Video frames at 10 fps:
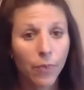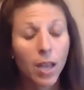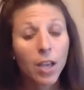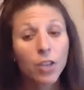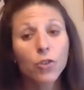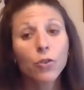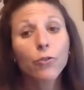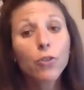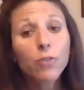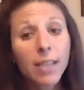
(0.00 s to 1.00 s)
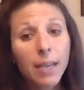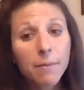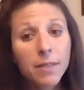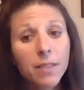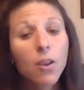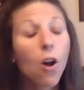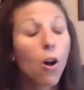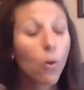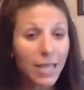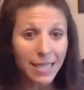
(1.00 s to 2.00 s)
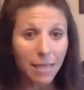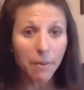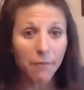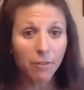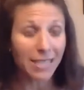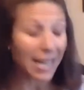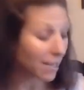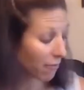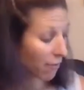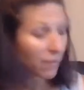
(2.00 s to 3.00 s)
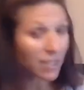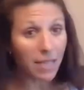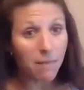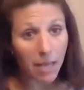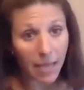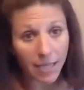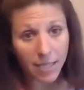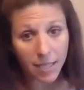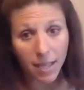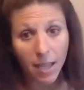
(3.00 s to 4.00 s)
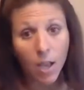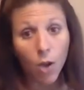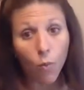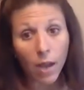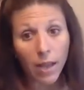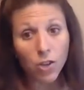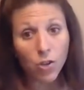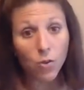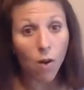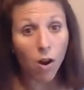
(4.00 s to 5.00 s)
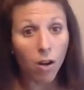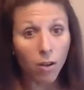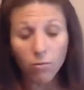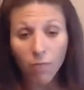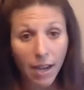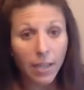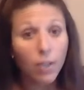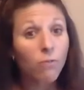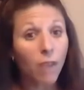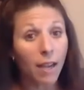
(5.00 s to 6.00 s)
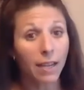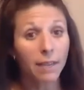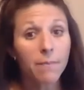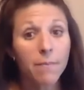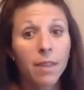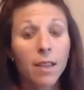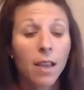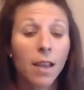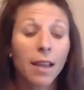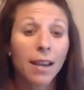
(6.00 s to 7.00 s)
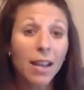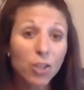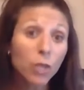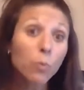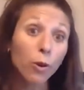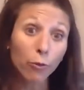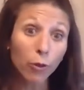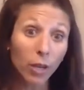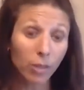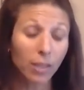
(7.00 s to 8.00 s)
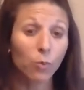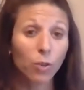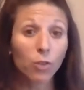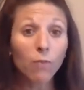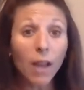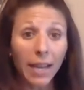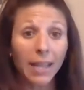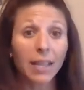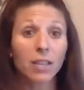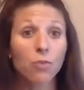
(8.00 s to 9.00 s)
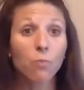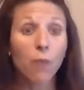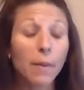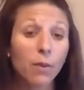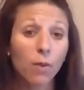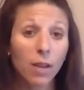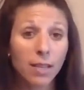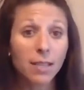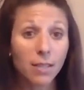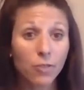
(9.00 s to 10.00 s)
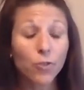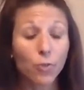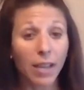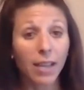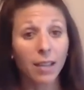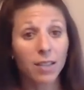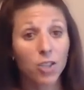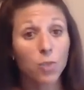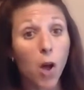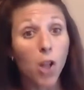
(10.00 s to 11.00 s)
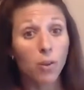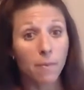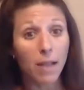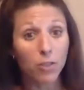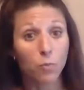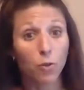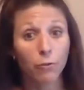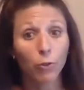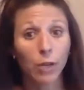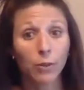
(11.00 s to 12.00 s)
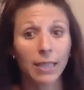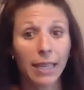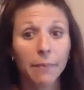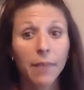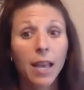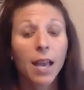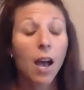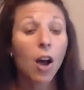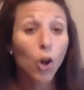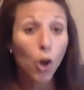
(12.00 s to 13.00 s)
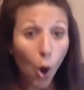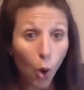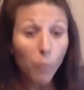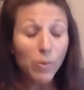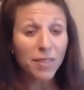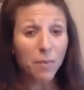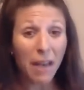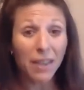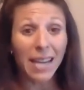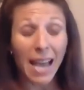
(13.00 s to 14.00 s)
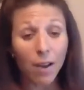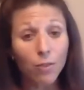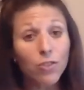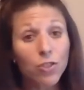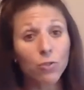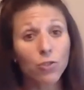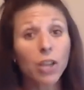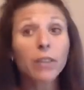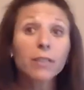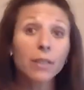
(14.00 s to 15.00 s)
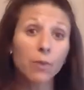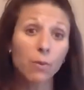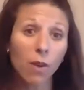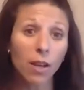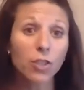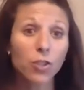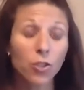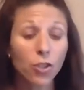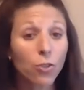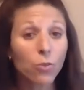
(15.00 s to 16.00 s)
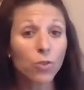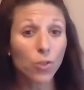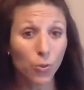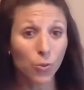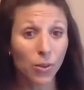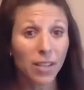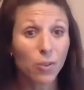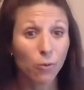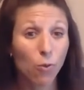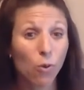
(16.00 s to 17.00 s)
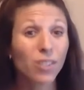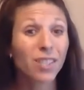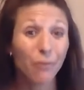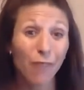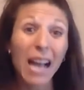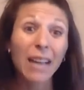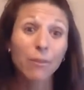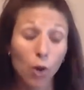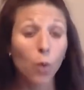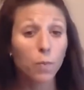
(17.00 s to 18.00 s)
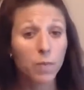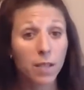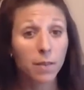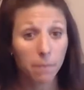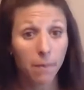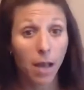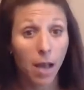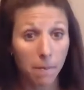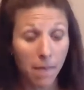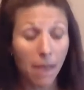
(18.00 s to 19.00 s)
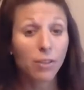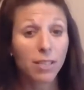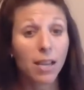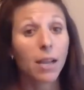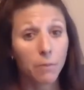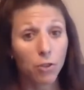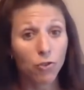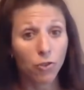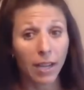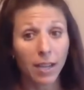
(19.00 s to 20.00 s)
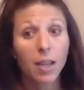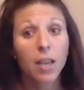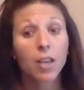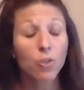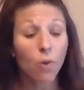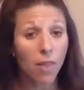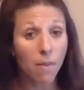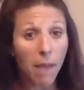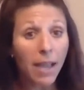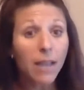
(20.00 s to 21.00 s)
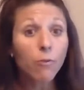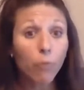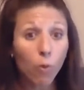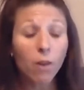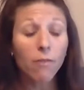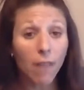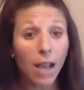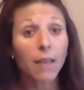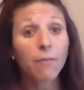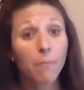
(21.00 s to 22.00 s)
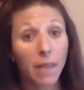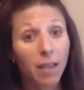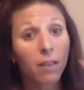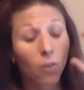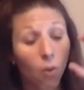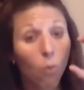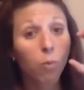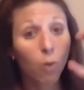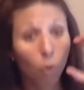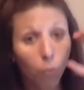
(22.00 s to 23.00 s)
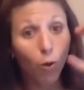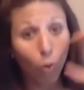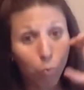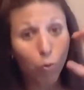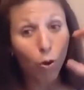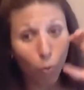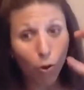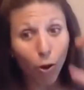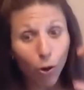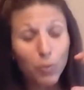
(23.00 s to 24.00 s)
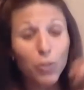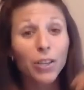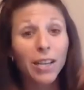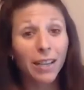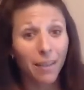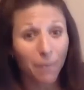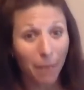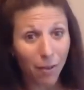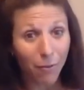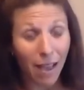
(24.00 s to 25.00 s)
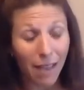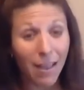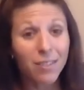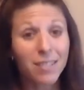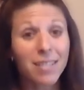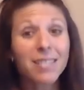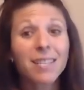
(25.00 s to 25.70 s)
So a few tips. Always sip every 10 to 15 minutes when you are riding or running, and actually more frequently when you're running, because you probably want to drink smaller amounts more frequently. A gulp is about an ounce, so generally we want 2 to 3 to 4 to 5 gulps every time you drink. So on the bike, 4 or 5 big gulp, gulp, gulp, gulp, gulp, so you get in about 5 ounces